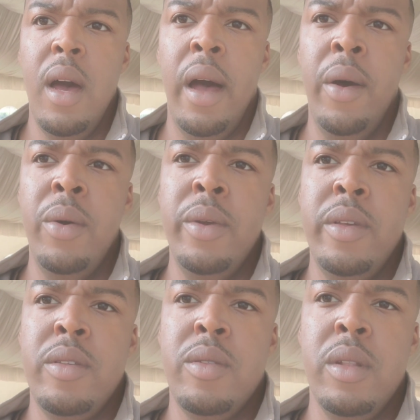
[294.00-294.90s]
I
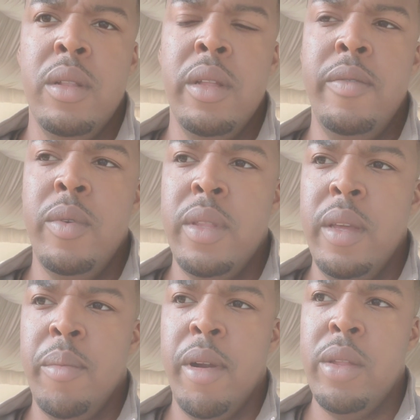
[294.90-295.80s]
always lived with the
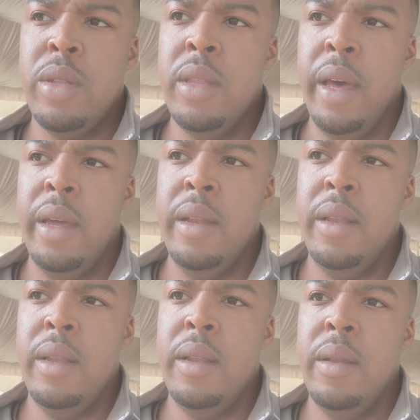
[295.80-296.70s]
impression that
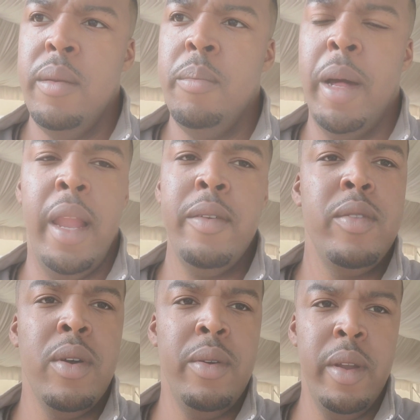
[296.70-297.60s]
my life
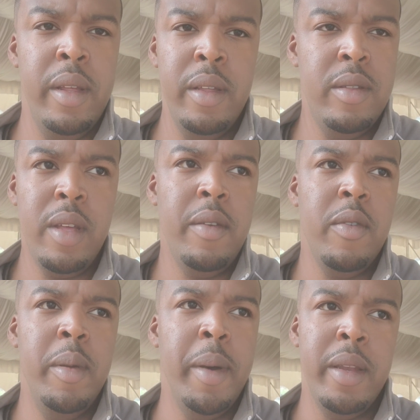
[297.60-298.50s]
was already set for
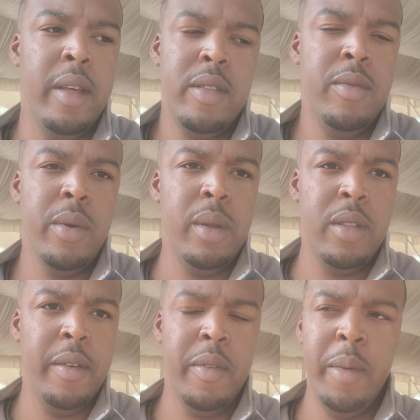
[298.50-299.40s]
me, my destiny was already
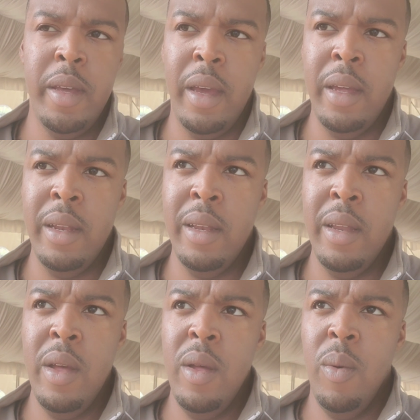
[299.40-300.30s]
set for me, and
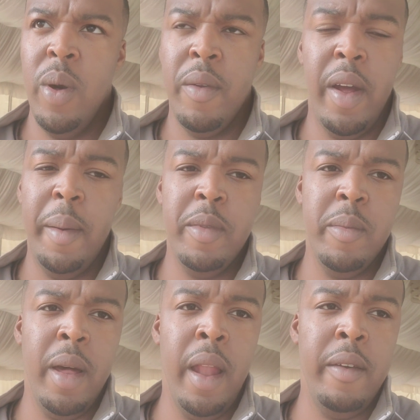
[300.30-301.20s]
whatever happens in
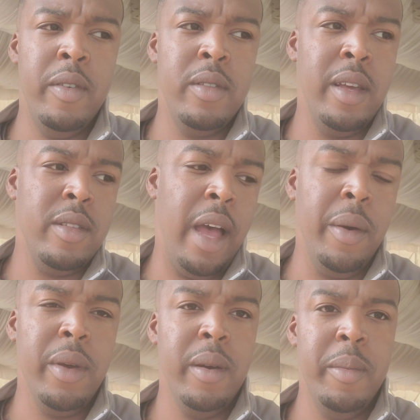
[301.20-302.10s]
my life that's the
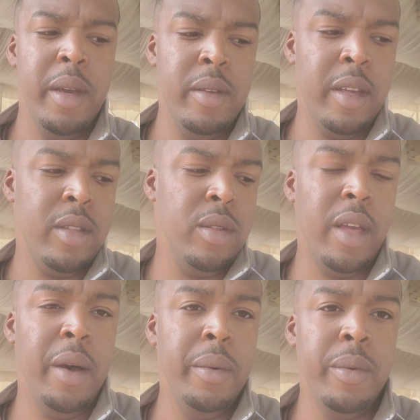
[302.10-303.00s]
outcome, because that's just
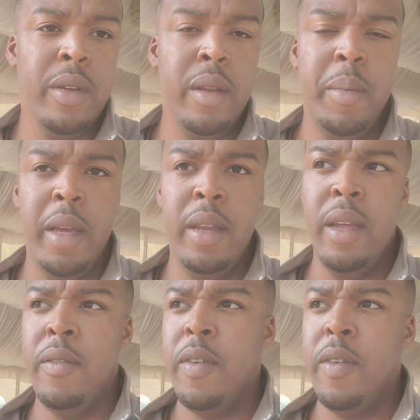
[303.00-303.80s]
how it was going to be in the